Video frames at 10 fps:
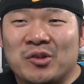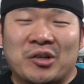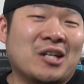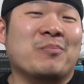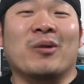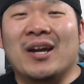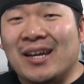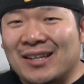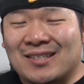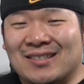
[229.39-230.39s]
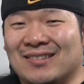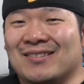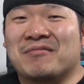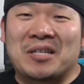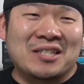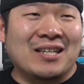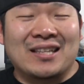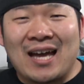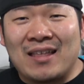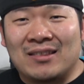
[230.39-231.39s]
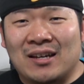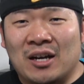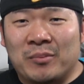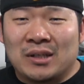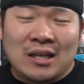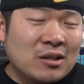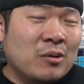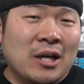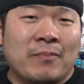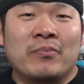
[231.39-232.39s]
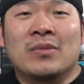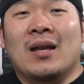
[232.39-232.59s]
drink breaks and things like that in there, but either way,